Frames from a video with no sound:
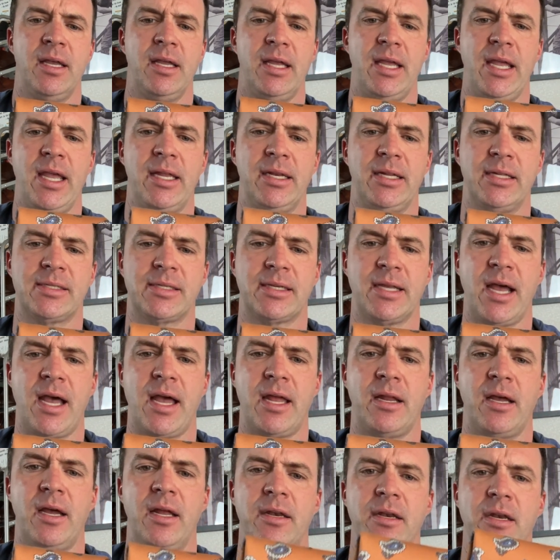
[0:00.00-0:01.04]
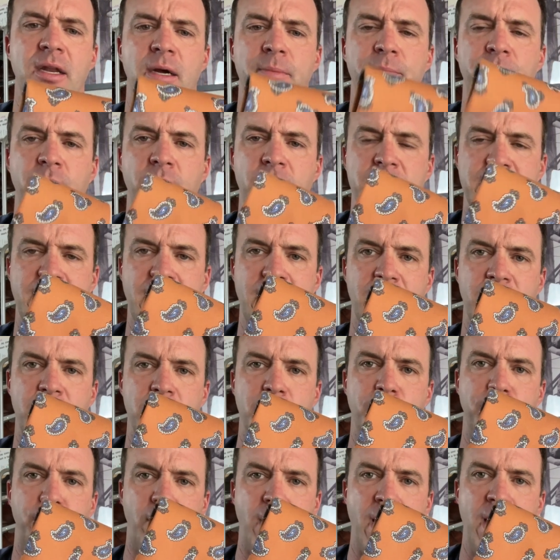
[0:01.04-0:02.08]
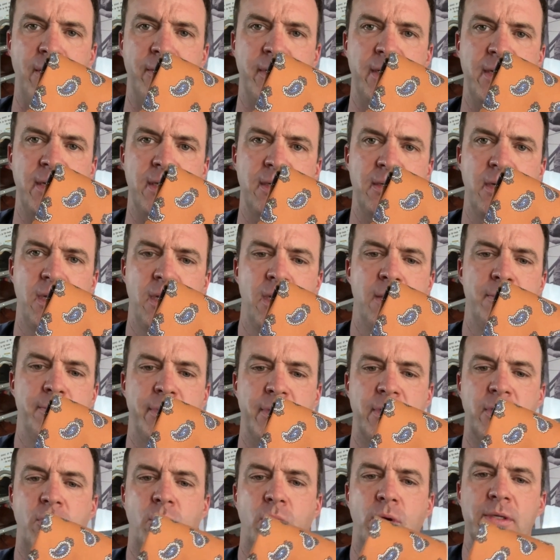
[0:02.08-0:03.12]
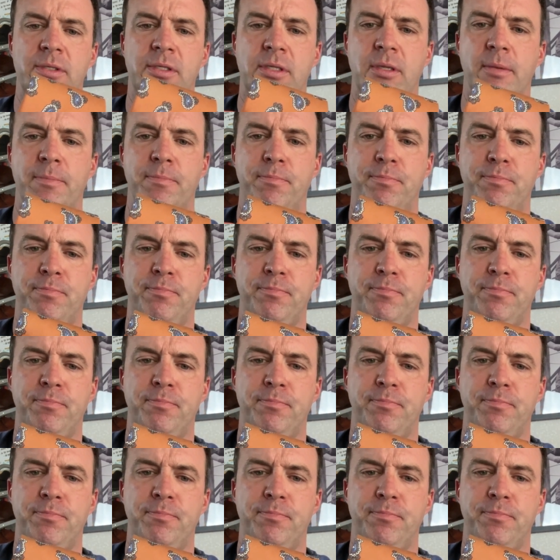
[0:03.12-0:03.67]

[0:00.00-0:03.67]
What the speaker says: and it's got a little brown in it, but of course the